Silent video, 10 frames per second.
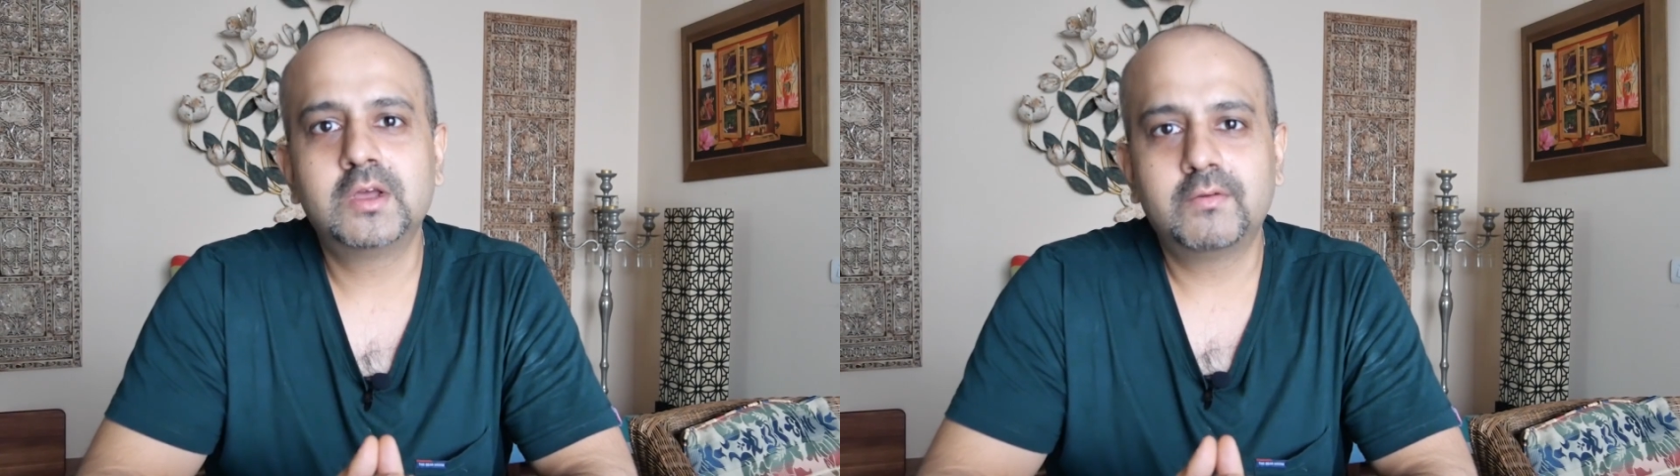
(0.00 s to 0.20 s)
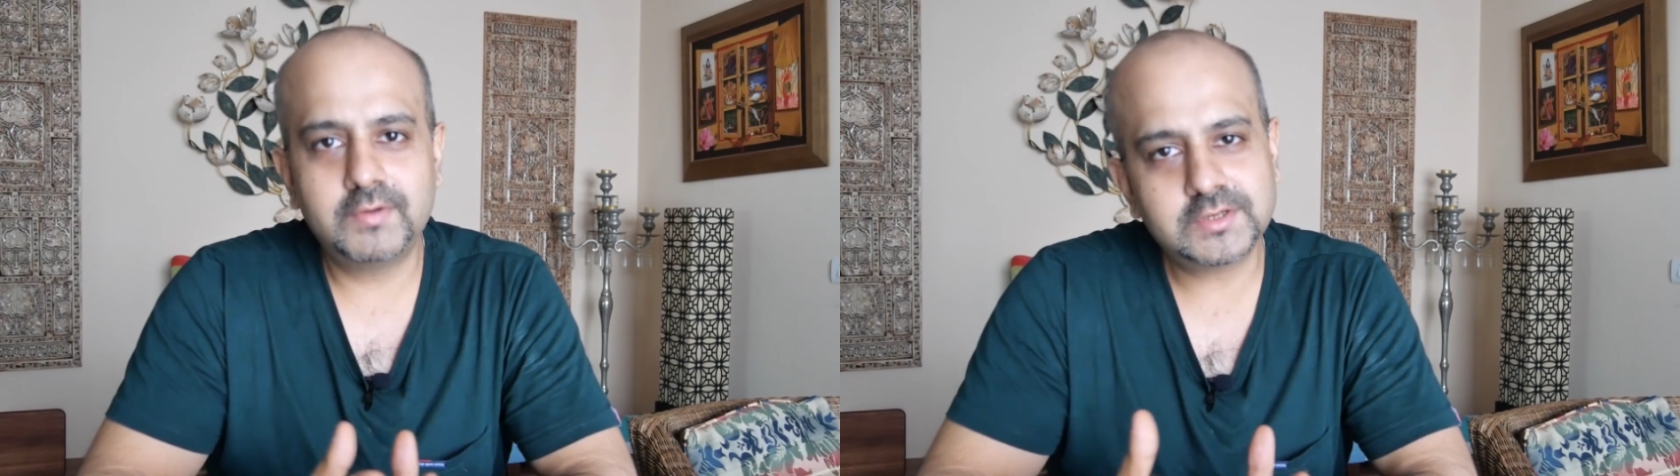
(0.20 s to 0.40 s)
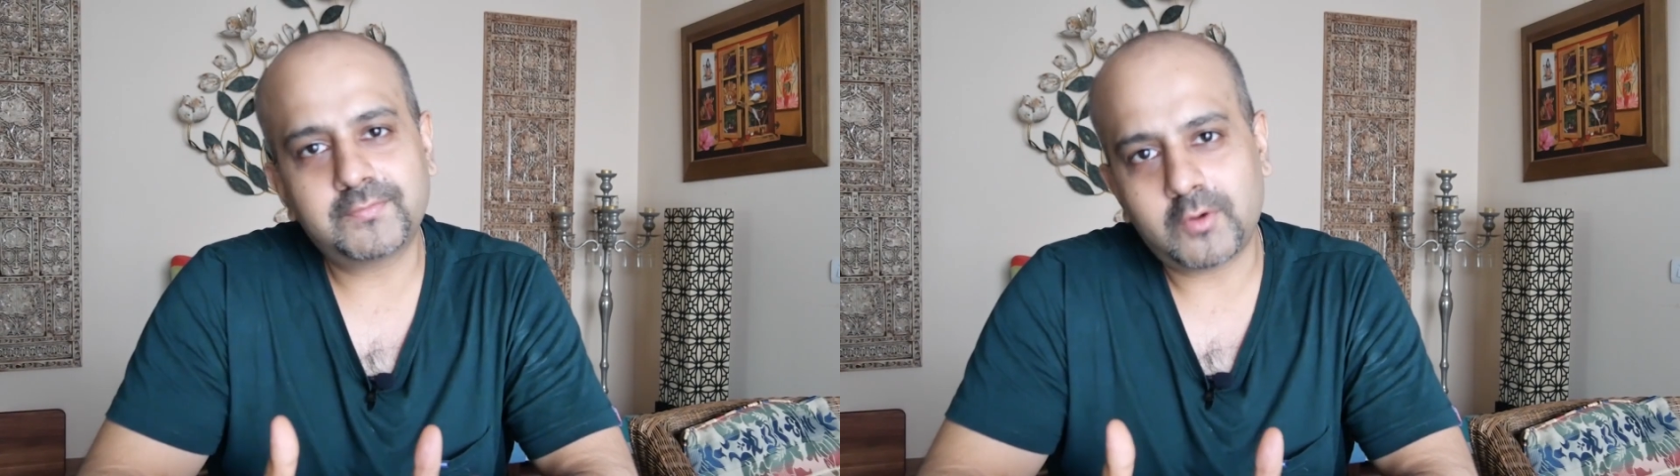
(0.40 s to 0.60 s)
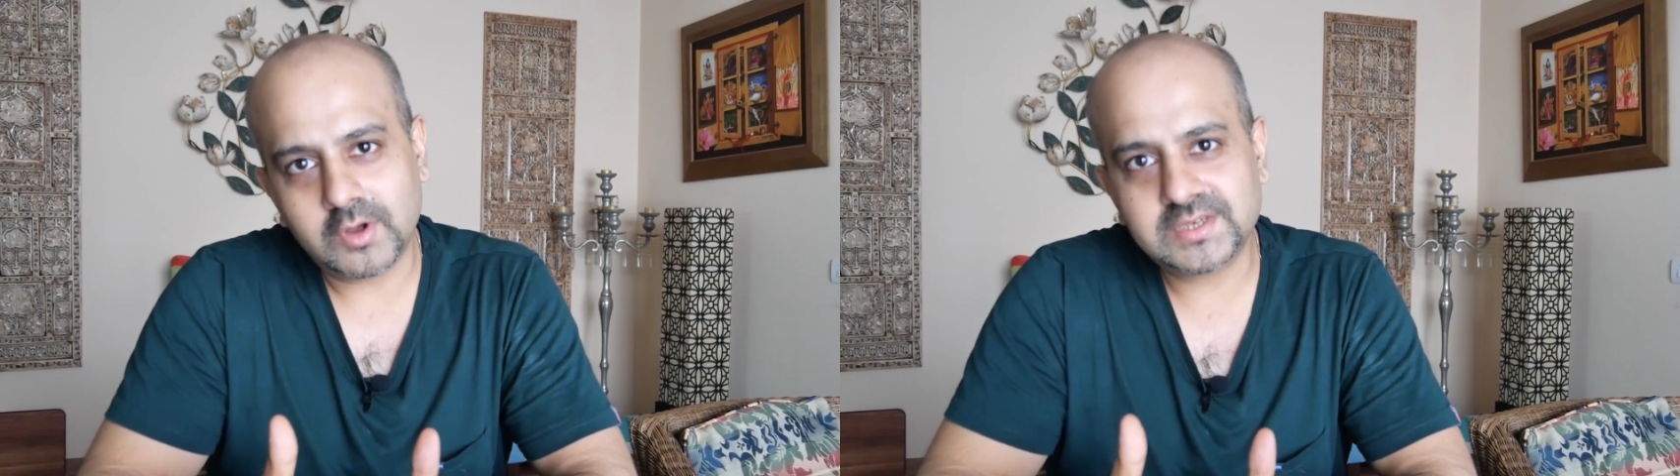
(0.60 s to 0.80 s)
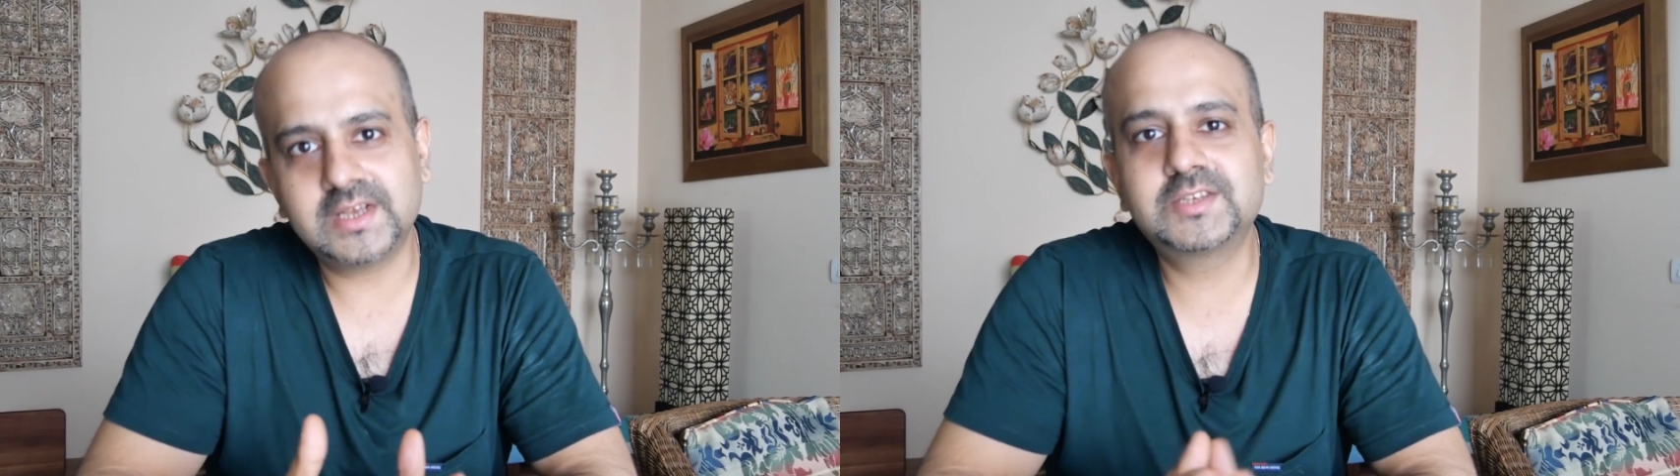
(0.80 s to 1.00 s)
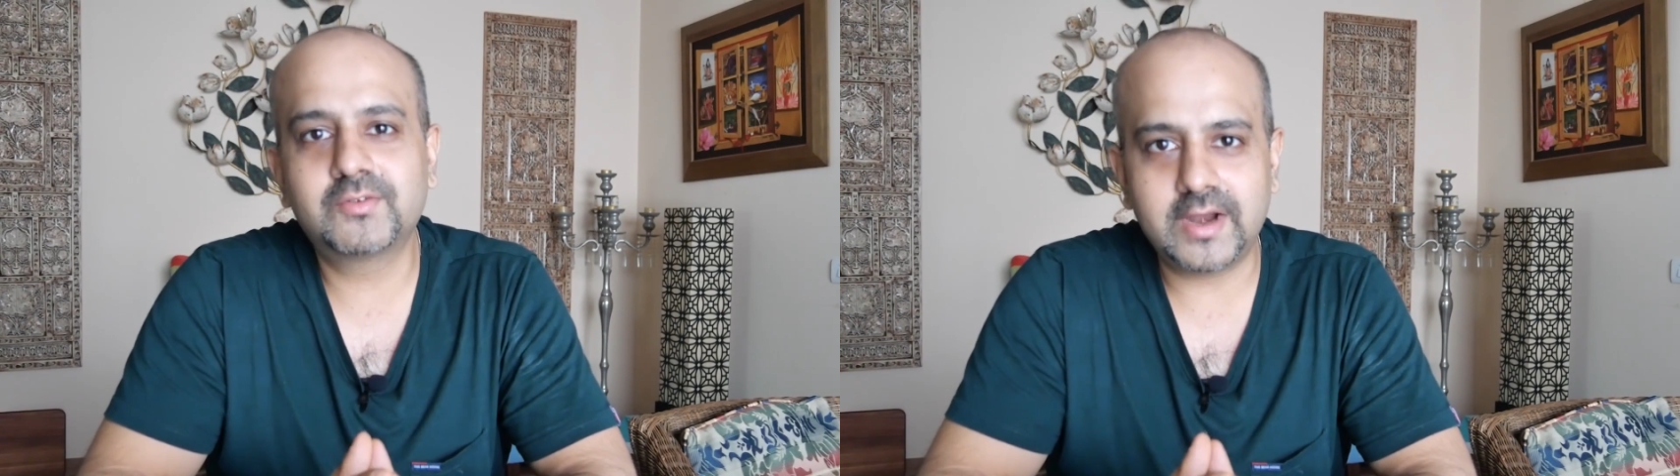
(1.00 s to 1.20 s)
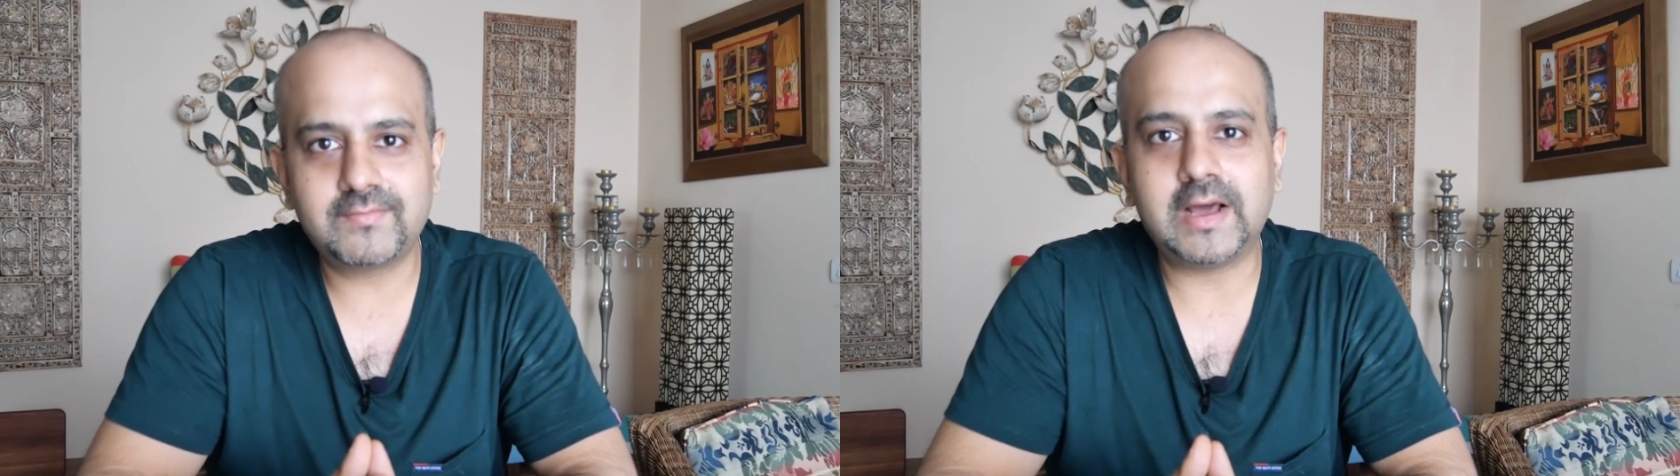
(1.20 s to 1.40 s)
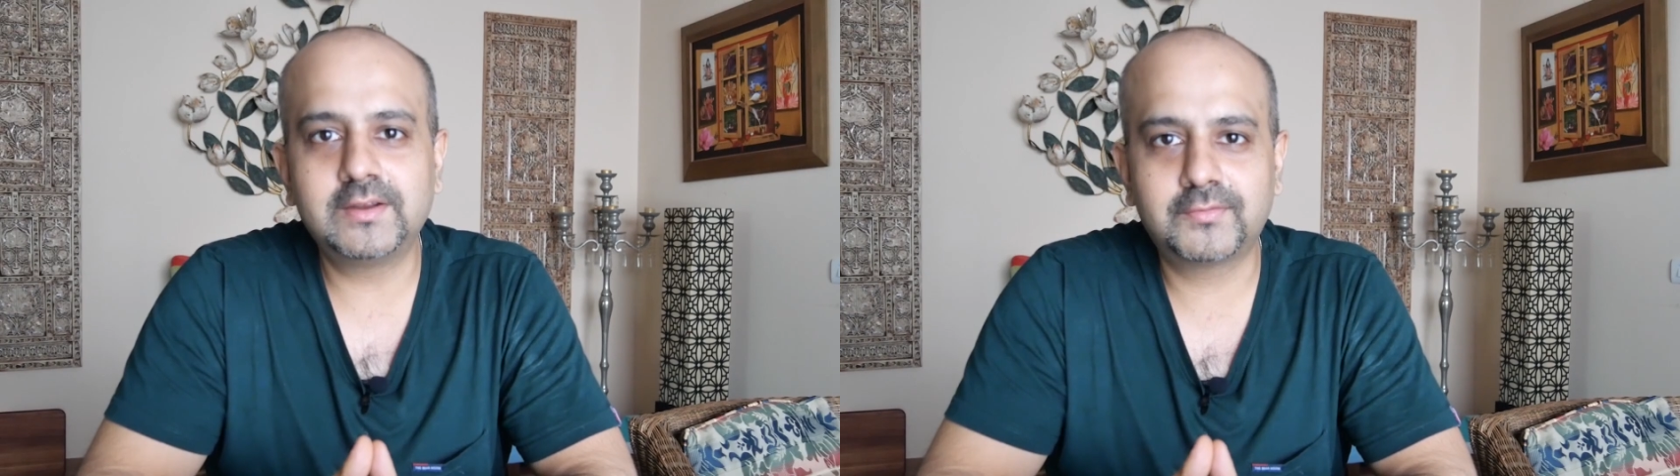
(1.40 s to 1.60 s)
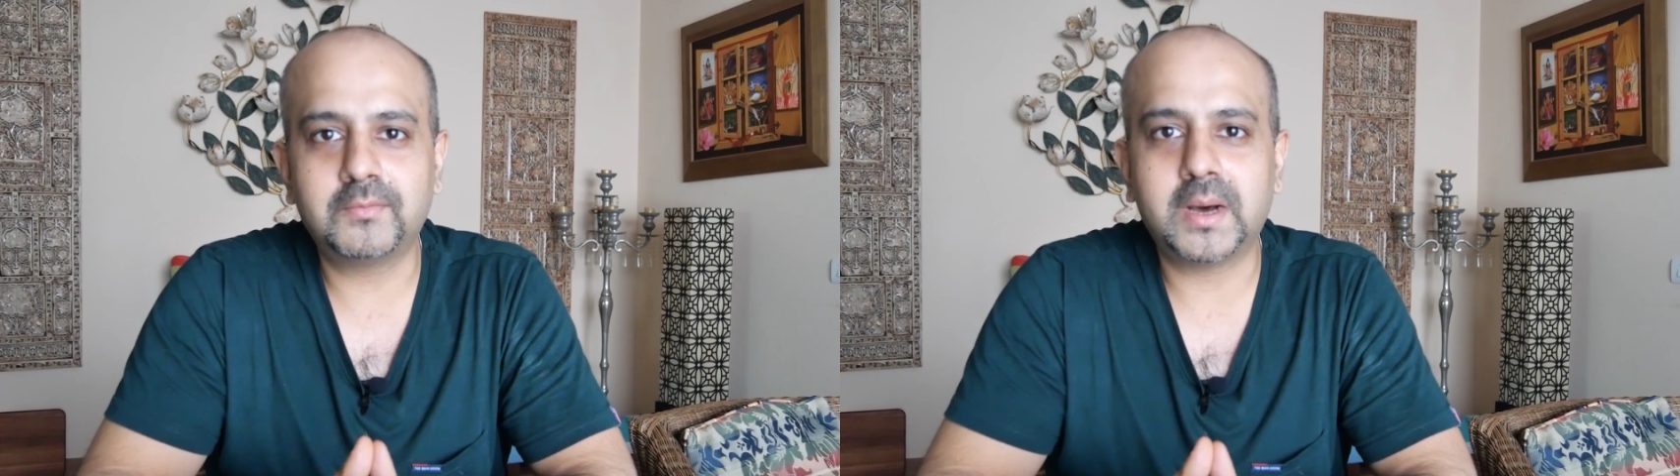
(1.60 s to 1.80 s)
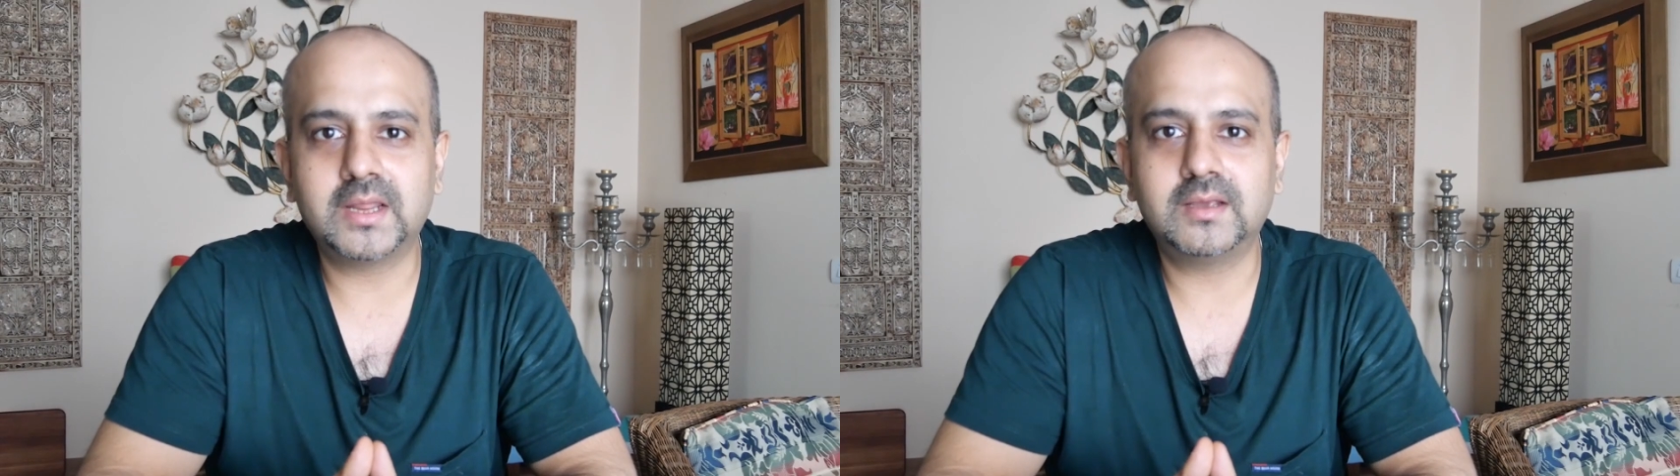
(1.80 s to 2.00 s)
which of course is great value for
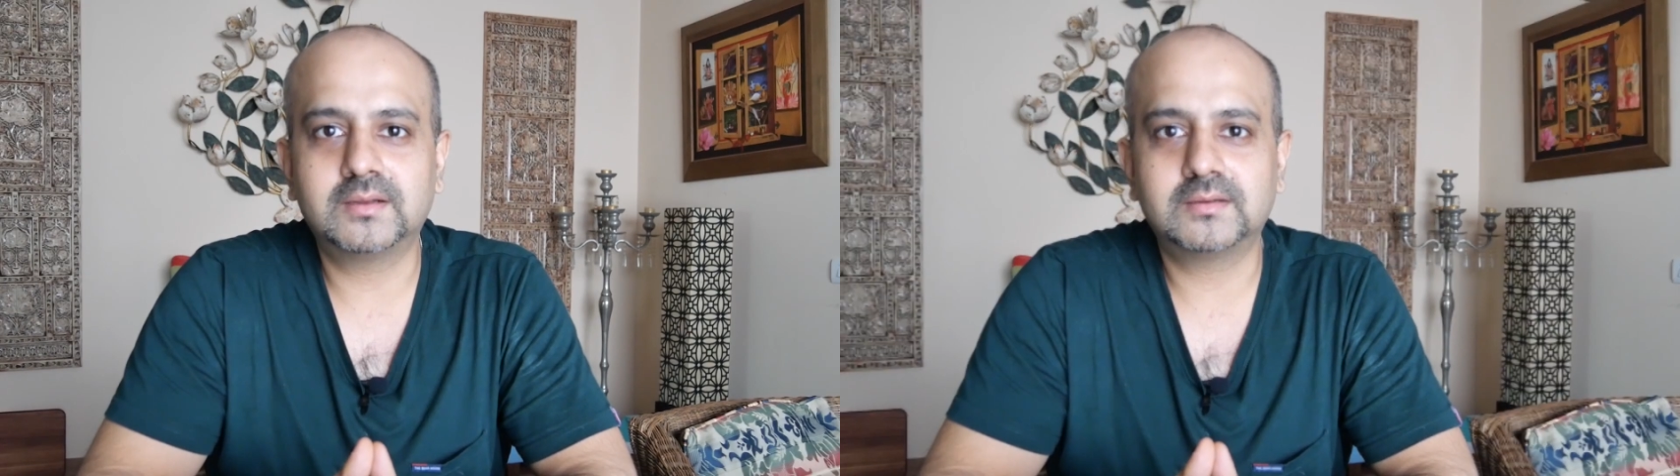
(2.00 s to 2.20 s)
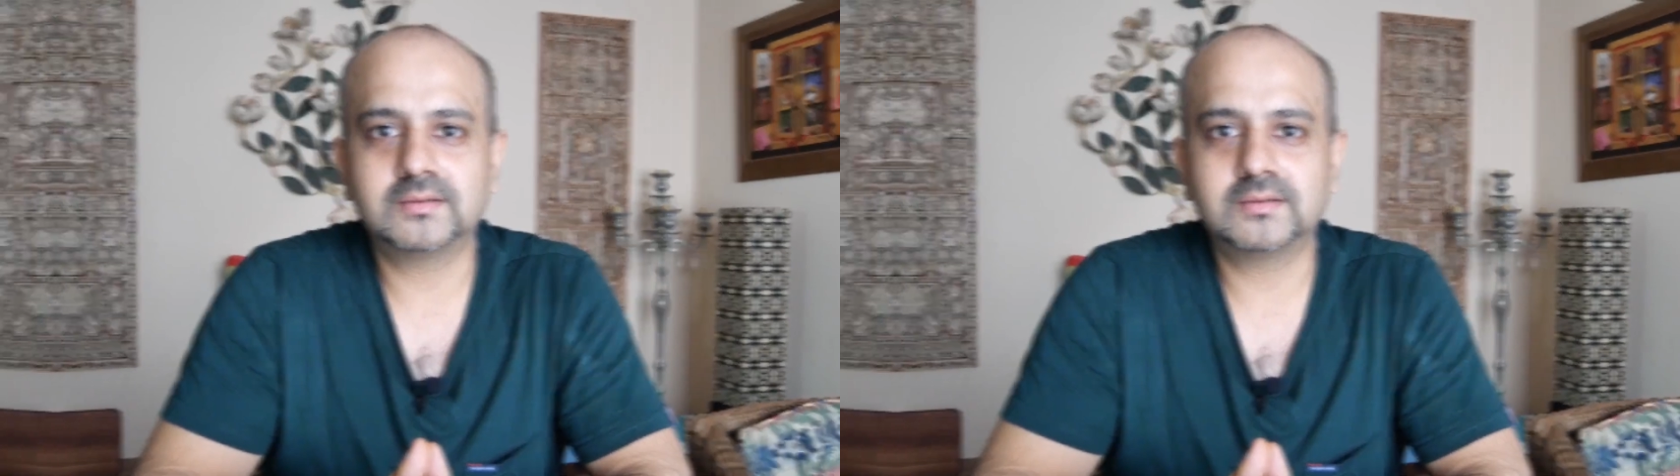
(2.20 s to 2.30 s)
money.